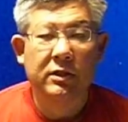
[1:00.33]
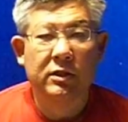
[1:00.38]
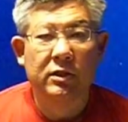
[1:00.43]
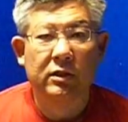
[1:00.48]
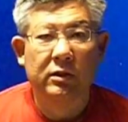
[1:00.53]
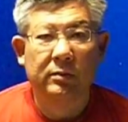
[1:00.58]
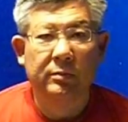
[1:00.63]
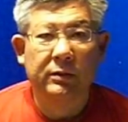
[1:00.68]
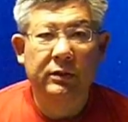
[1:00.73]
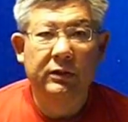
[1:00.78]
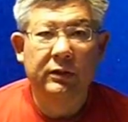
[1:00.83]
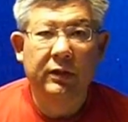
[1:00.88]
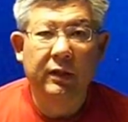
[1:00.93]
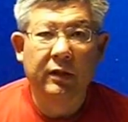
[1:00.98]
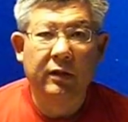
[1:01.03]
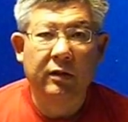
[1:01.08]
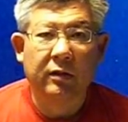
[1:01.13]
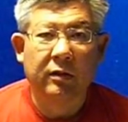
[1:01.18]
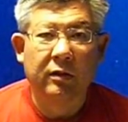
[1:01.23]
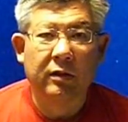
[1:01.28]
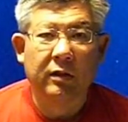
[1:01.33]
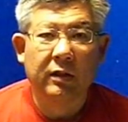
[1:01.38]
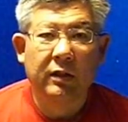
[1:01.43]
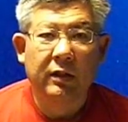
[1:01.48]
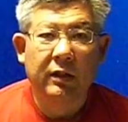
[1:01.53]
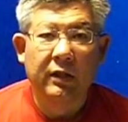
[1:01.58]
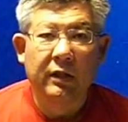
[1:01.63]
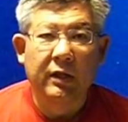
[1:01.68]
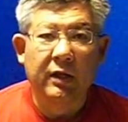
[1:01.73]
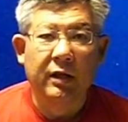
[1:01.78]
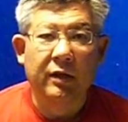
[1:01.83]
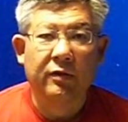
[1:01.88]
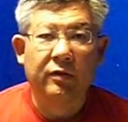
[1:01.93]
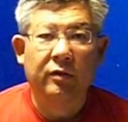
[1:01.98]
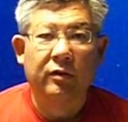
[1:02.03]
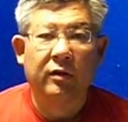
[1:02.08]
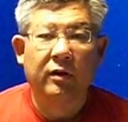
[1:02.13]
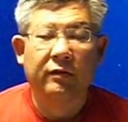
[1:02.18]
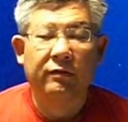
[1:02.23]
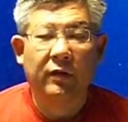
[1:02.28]
in the syllabus, they are
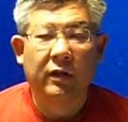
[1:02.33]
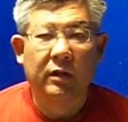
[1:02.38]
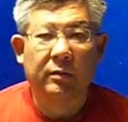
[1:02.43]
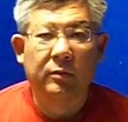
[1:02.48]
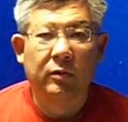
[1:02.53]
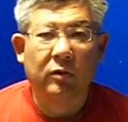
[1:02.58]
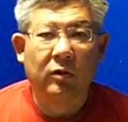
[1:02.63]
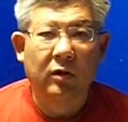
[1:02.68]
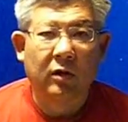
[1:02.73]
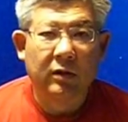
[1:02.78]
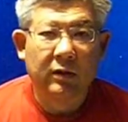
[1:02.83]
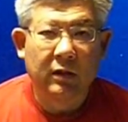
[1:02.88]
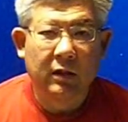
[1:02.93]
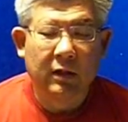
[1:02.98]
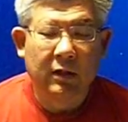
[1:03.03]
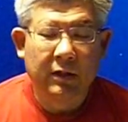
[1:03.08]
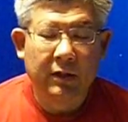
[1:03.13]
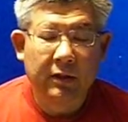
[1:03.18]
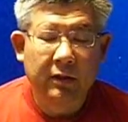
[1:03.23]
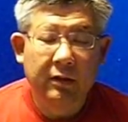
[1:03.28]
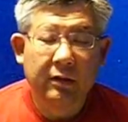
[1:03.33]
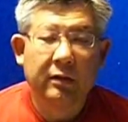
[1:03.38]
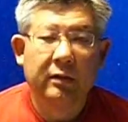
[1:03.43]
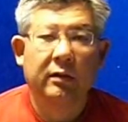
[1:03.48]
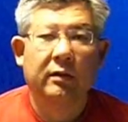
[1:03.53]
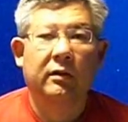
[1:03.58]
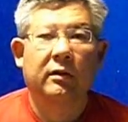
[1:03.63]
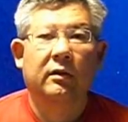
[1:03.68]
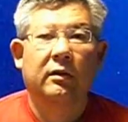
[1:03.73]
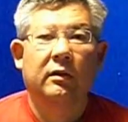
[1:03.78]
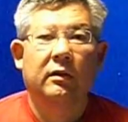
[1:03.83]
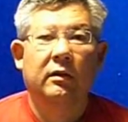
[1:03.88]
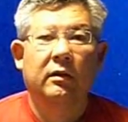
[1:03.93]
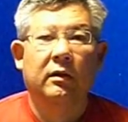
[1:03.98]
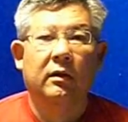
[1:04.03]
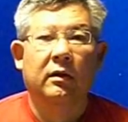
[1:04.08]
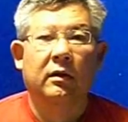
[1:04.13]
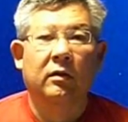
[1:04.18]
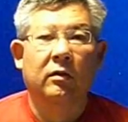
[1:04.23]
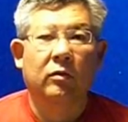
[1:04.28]
either available online
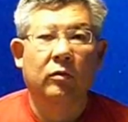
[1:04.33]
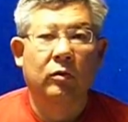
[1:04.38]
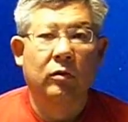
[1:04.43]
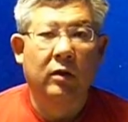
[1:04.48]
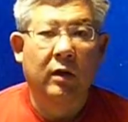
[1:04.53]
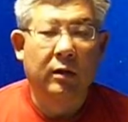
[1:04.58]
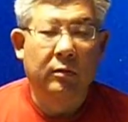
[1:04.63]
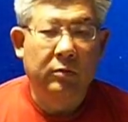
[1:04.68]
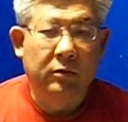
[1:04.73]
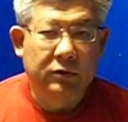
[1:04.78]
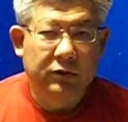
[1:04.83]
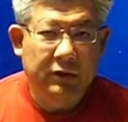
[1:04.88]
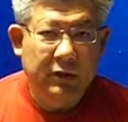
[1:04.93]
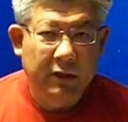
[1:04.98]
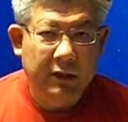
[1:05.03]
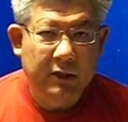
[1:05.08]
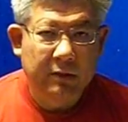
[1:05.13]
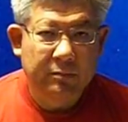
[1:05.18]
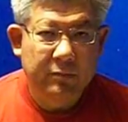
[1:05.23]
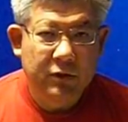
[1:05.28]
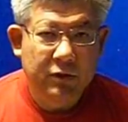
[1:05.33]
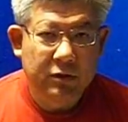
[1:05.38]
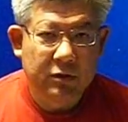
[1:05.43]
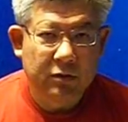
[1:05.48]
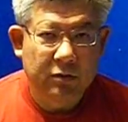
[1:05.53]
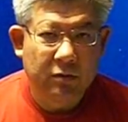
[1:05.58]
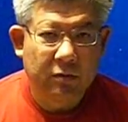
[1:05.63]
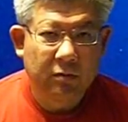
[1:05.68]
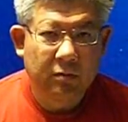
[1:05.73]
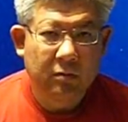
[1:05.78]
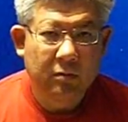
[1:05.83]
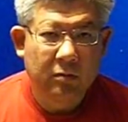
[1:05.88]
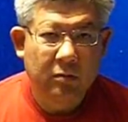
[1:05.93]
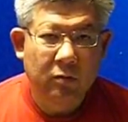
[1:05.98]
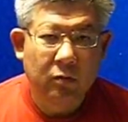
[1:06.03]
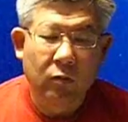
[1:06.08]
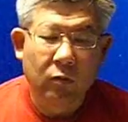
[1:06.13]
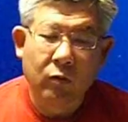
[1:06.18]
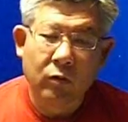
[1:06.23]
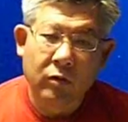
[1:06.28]
or I will send them to you,
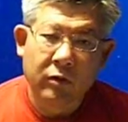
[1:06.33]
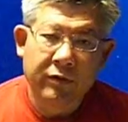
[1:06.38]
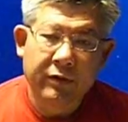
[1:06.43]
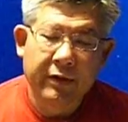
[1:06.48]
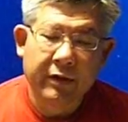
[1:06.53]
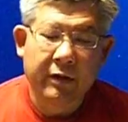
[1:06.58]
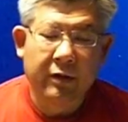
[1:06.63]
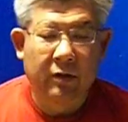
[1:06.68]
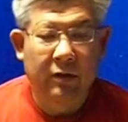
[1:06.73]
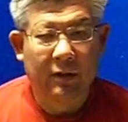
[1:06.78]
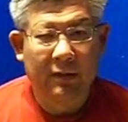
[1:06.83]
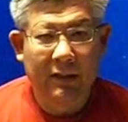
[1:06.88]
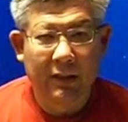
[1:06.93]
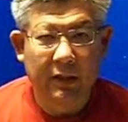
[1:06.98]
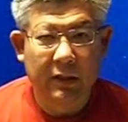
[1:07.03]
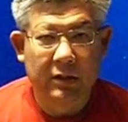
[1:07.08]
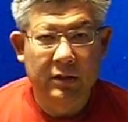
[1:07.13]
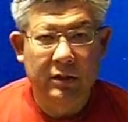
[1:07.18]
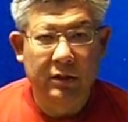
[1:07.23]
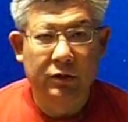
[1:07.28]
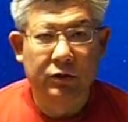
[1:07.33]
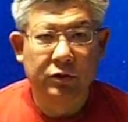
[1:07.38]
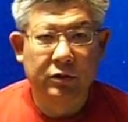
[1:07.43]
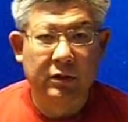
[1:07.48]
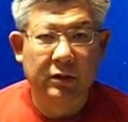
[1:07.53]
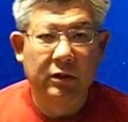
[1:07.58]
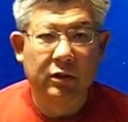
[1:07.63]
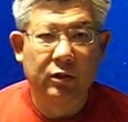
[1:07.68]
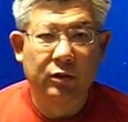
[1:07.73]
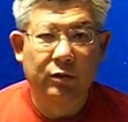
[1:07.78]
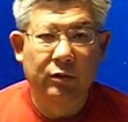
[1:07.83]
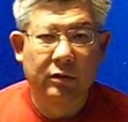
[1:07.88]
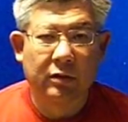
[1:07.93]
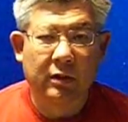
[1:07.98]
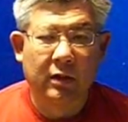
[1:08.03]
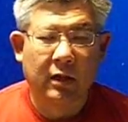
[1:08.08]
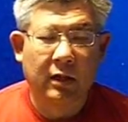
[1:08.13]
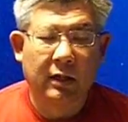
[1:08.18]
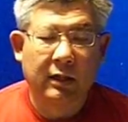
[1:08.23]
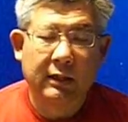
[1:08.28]
or they are links that you can
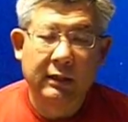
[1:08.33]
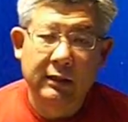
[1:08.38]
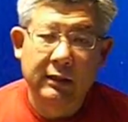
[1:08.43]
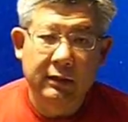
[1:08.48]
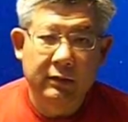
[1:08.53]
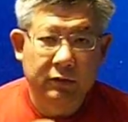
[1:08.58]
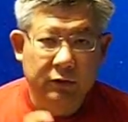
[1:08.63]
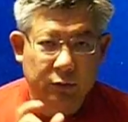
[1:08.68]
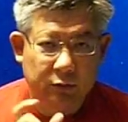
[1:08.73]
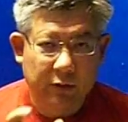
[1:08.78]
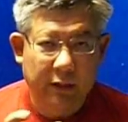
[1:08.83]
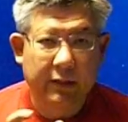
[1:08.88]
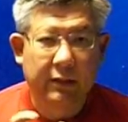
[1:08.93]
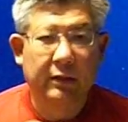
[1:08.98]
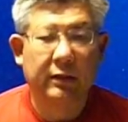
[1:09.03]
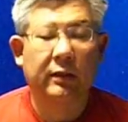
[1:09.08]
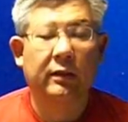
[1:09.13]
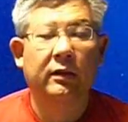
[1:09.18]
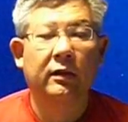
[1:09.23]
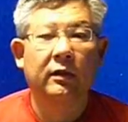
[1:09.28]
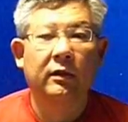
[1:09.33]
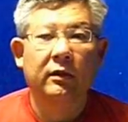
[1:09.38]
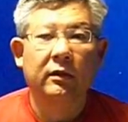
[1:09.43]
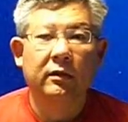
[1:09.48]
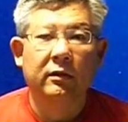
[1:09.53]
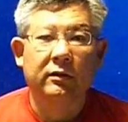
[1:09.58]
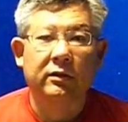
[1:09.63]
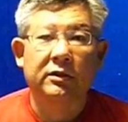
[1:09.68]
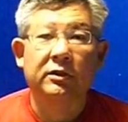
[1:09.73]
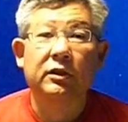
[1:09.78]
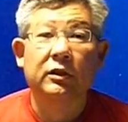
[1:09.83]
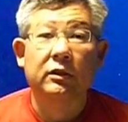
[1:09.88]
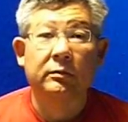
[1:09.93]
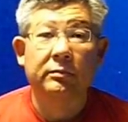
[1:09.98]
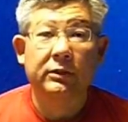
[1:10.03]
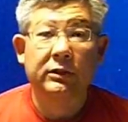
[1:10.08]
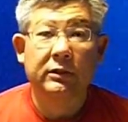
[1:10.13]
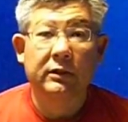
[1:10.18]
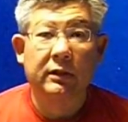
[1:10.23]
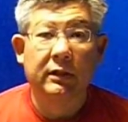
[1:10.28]
click directly on the
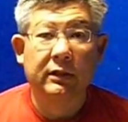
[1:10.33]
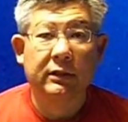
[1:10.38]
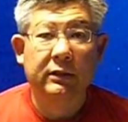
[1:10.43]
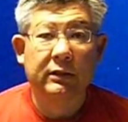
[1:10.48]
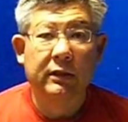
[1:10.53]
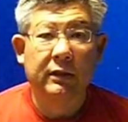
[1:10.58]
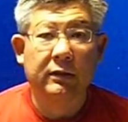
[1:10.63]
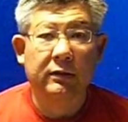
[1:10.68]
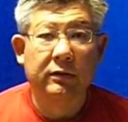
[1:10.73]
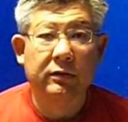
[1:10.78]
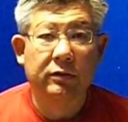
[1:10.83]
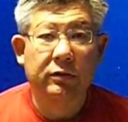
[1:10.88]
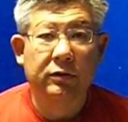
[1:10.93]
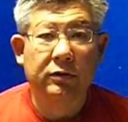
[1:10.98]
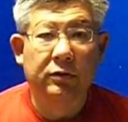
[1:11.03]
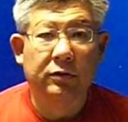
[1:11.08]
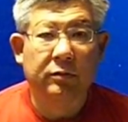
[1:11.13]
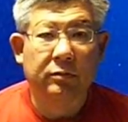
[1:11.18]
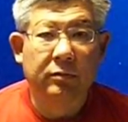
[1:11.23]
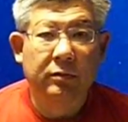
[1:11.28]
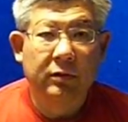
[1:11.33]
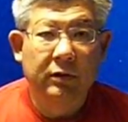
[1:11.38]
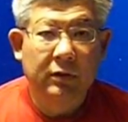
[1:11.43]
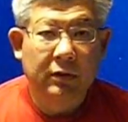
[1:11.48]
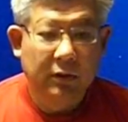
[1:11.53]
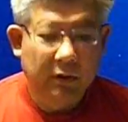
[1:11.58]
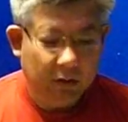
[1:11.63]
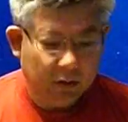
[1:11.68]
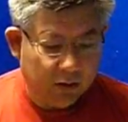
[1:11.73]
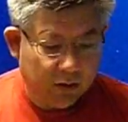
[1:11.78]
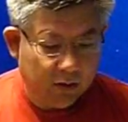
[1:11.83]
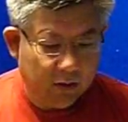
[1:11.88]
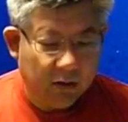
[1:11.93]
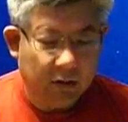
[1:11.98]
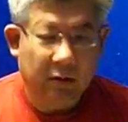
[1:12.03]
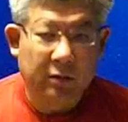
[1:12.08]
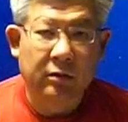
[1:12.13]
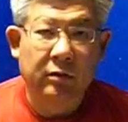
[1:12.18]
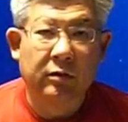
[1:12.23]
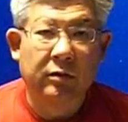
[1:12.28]
syllabus that I sent to you
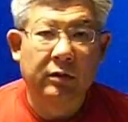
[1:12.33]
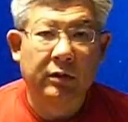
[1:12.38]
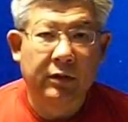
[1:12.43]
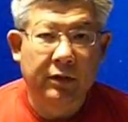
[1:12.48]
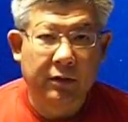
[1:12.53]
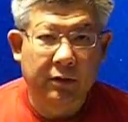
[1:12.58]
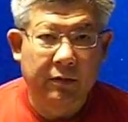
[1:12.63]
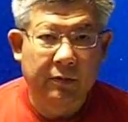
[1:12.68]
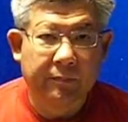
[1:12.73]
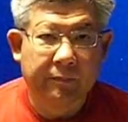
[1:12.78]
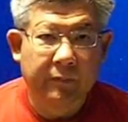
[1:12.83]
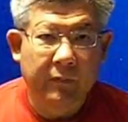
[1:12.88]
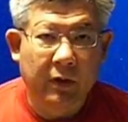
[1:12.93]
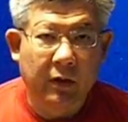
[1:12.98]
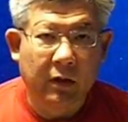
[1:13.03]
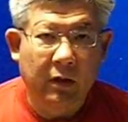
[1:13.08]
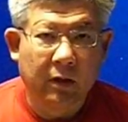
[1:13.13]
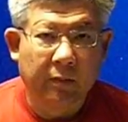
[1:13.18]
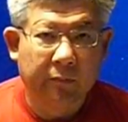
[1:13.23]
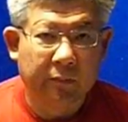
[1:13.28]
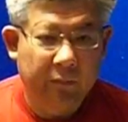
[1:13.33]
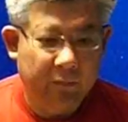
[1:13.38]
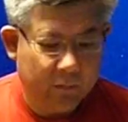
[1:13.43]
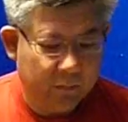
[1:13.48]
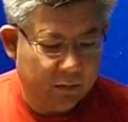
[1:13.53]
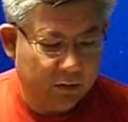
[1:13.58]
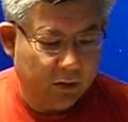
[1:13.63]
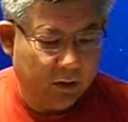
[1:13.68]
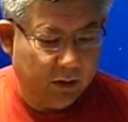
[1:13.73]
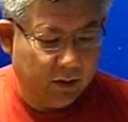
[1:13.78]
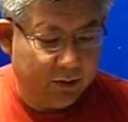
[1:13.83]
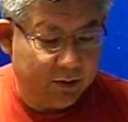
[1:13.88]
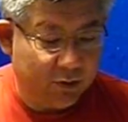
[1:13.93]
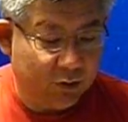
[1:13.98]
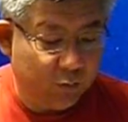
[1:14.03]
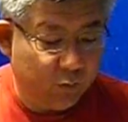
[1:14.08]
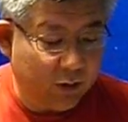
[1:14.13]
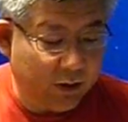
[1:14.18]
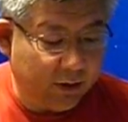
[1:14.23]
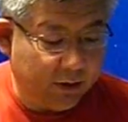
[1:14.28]
earlier
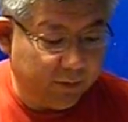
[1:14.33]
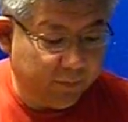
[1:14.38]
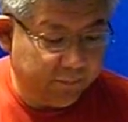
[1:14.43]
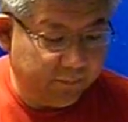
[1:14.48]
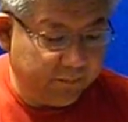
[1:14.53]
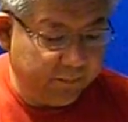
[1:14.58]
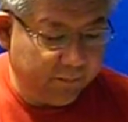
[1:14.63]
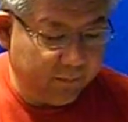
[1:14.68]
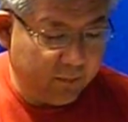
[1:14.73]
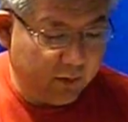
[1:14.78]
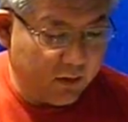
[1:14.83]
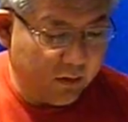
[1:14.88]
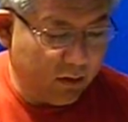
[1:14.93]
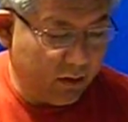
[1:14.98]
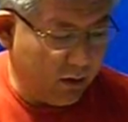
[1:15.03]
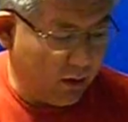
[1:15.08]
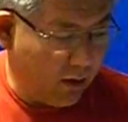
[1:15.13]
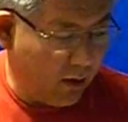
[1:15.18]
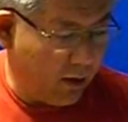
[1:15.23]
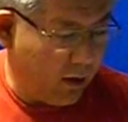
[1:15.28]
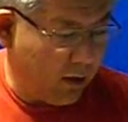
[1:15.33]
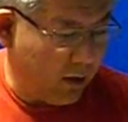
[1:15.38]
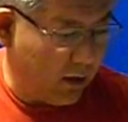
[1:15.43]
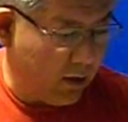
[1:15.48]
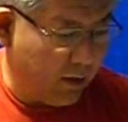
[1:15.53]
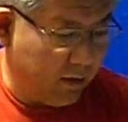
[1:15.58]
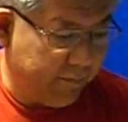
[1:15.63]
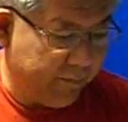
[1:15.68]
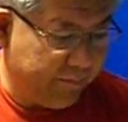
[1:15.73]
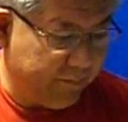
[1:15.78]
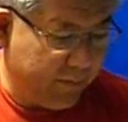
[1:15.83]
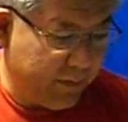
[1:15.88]
this week. Uh,